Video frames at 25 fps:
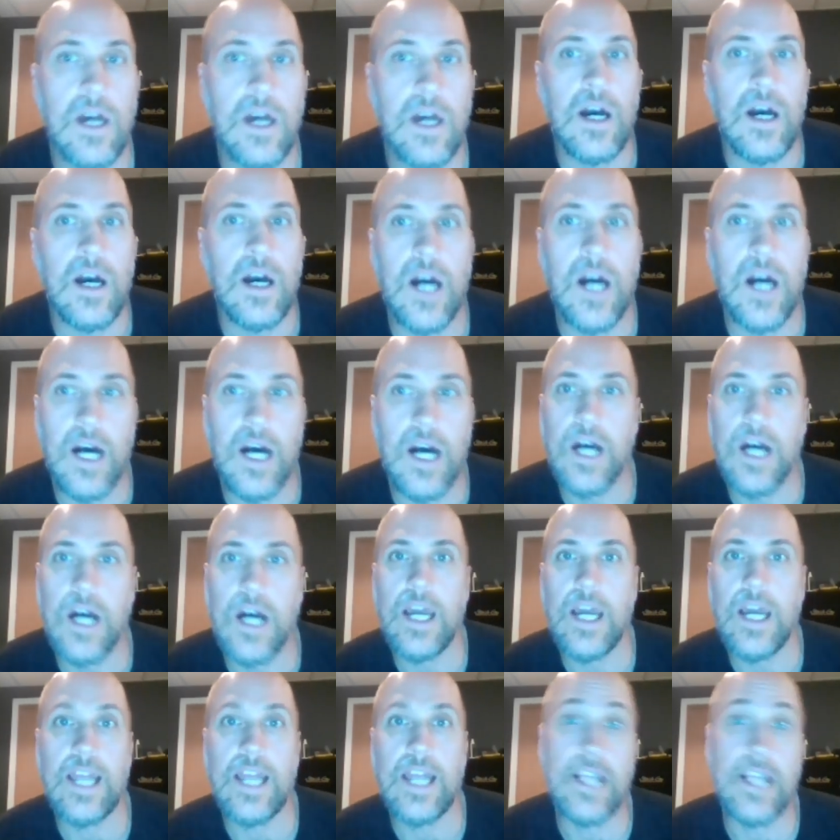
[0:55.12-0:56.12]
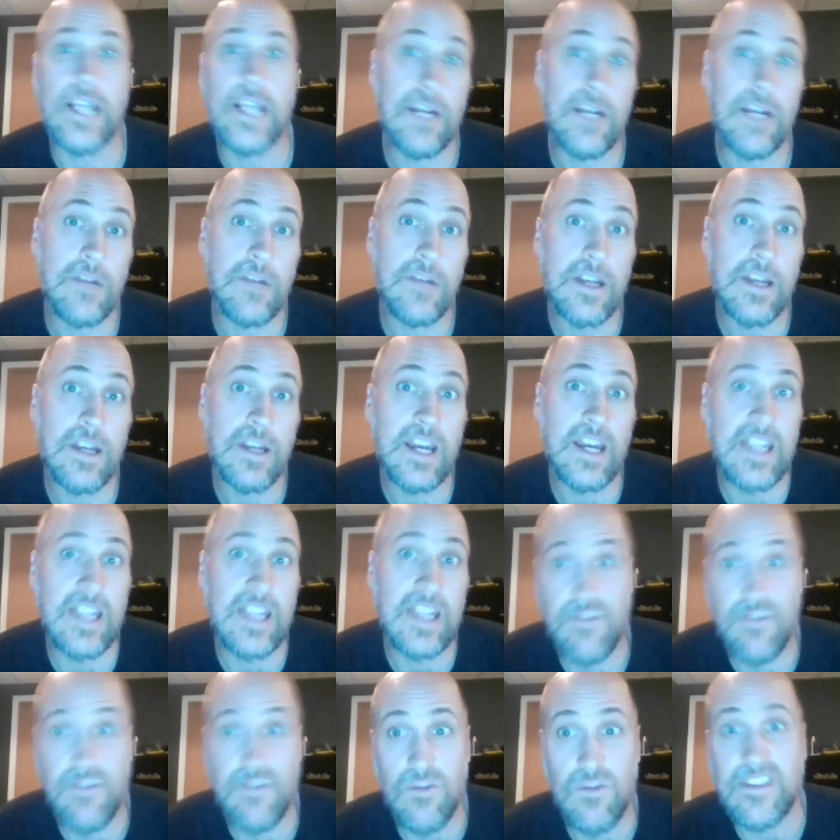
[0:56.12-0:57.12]
uh, and then I'm gonna kind of
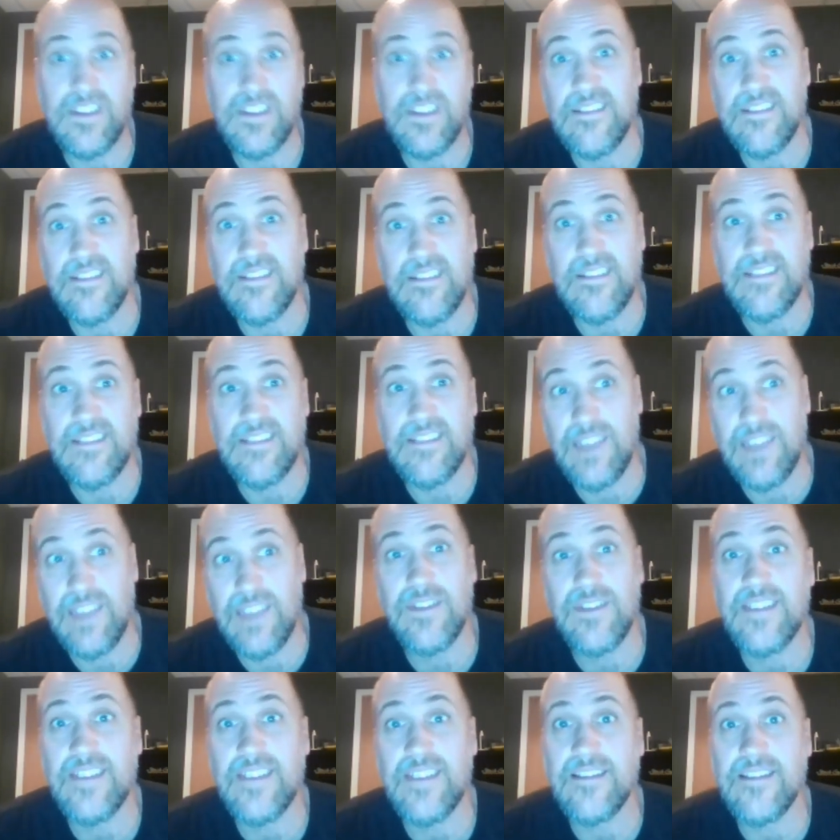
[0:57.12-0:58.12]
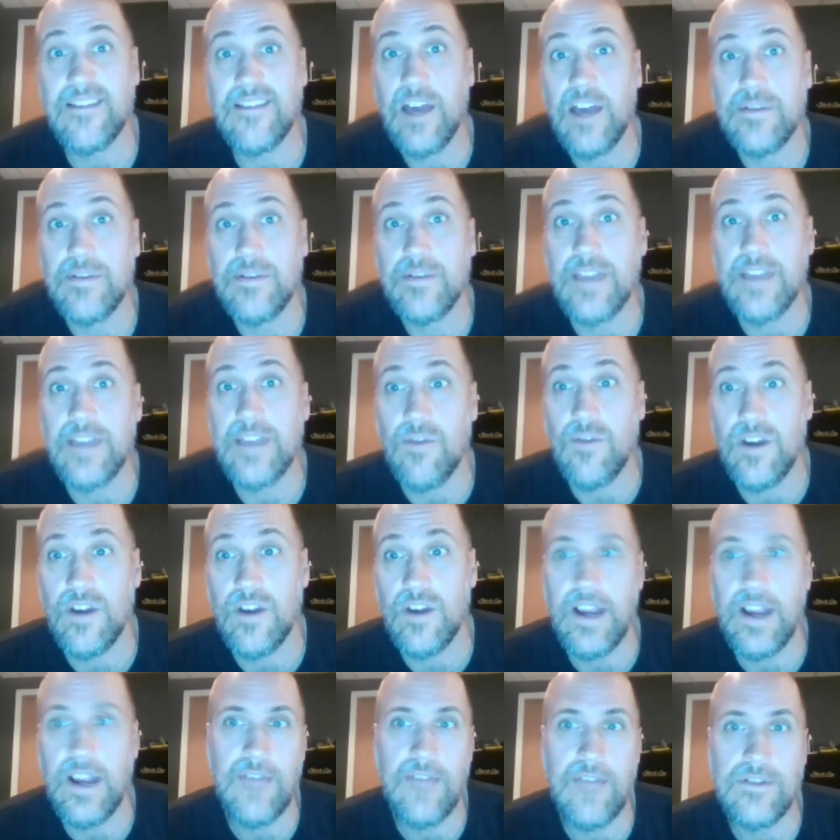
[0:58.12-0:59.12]
give you what the give you the assignment that we're
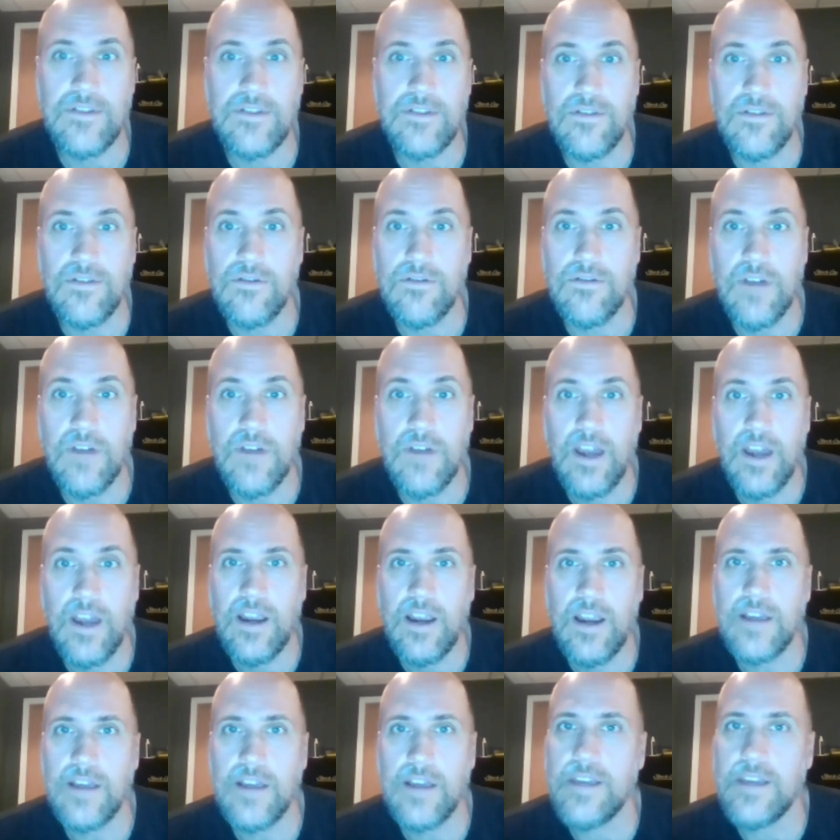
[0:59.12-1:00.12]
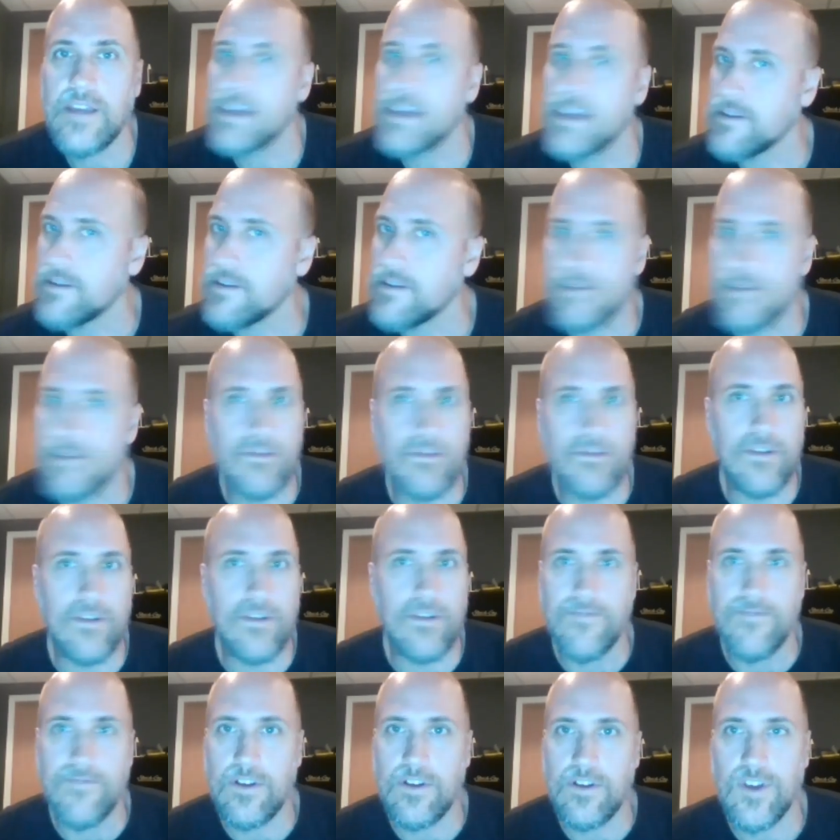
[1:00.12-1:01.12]
gonna have you do, and then you can you can
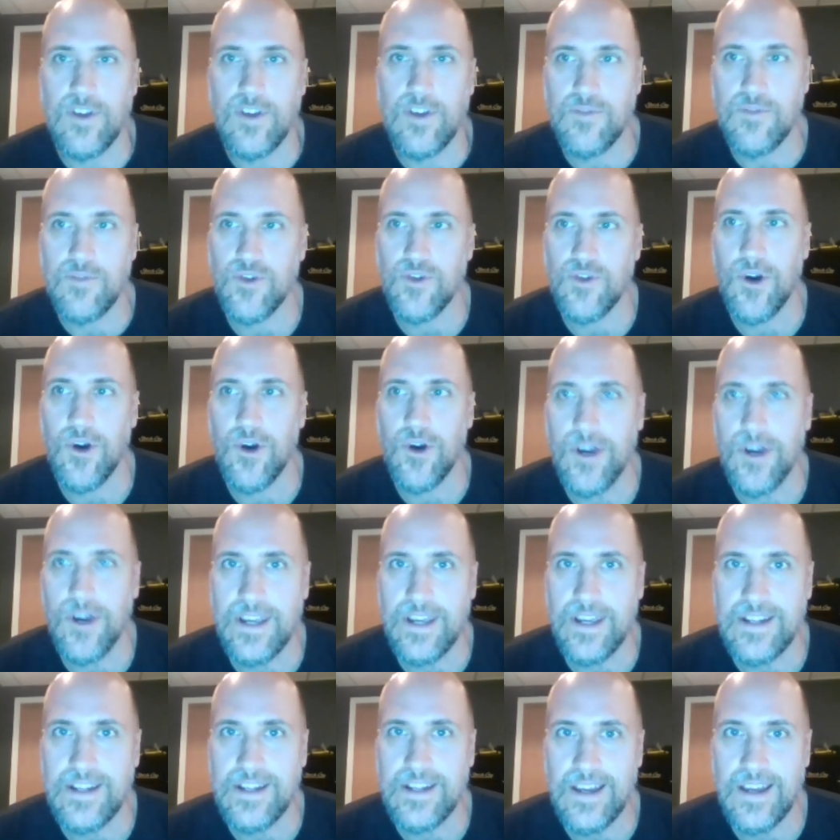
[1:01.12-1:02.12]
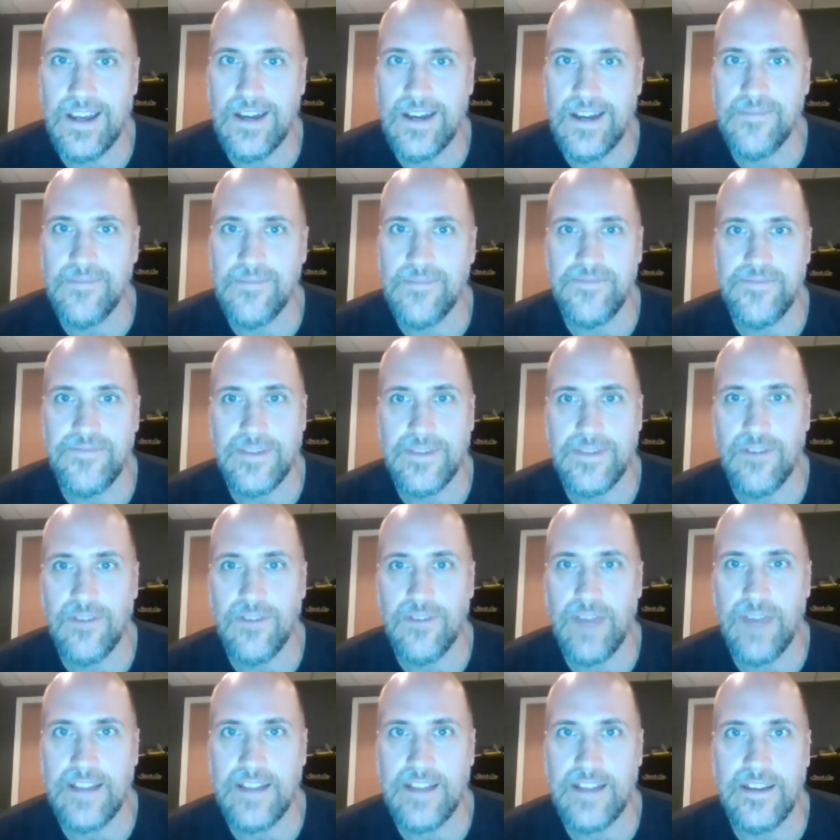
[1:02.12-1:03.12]
finish up strong and uh, go
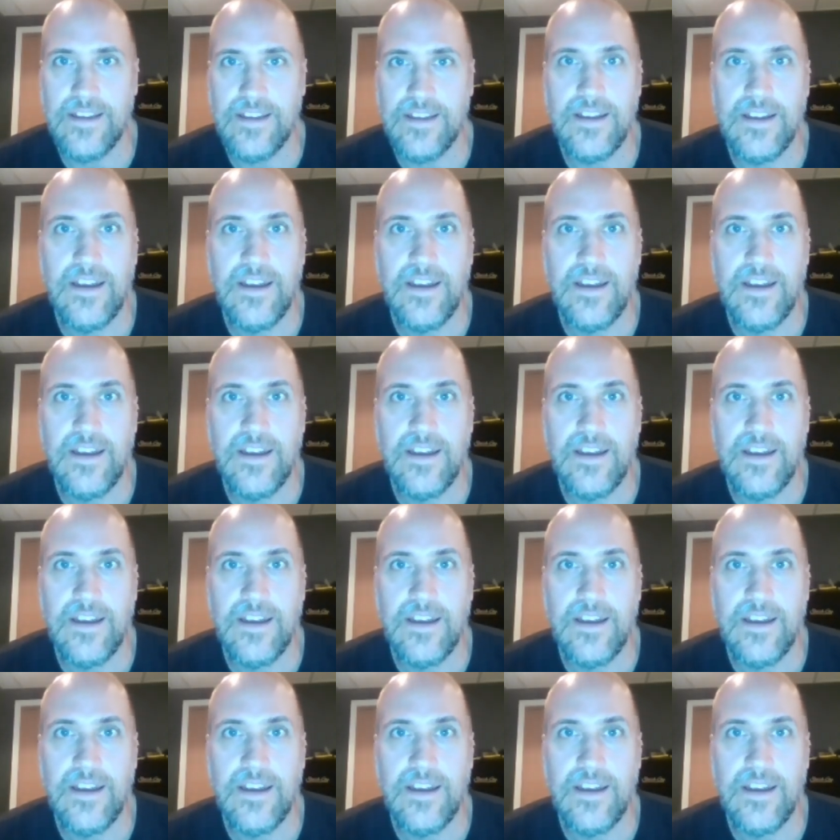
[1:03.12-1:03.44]
back to